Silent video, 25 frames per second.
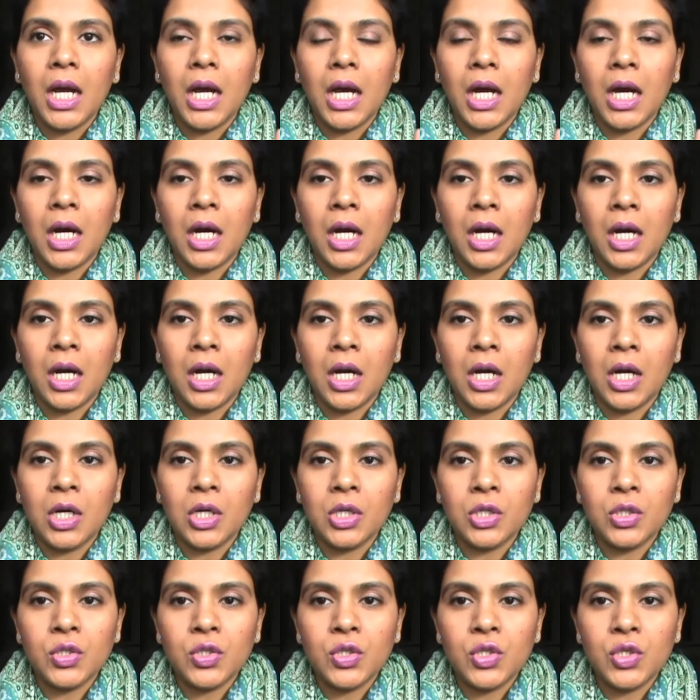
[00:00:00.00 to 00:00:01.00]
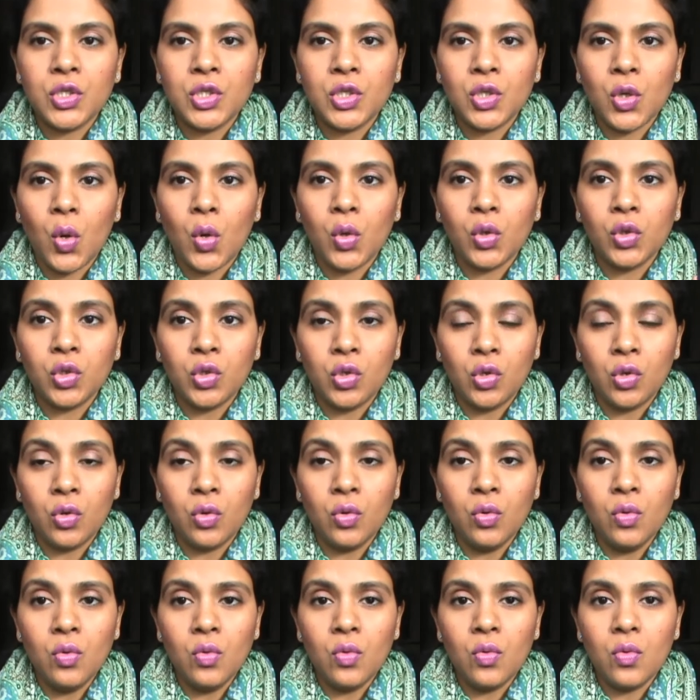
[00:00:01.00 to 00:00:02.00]
uh, show
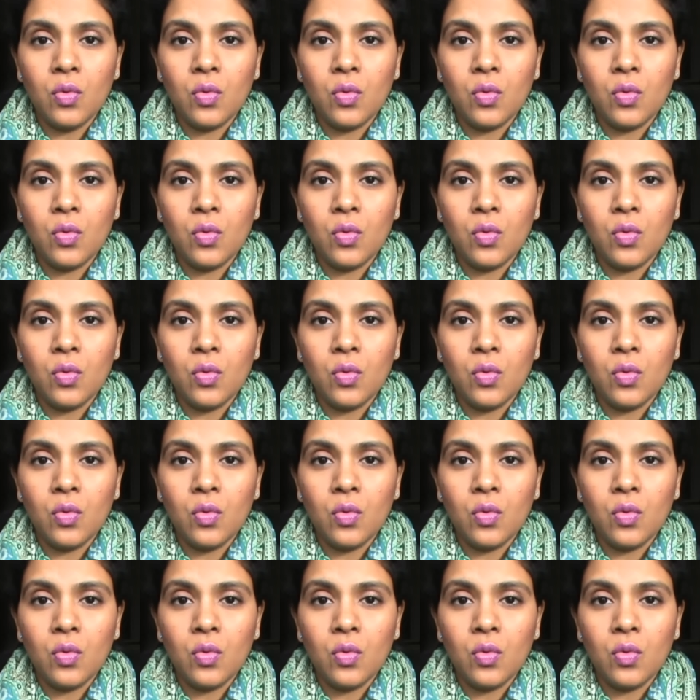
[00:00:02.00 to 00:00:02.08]
through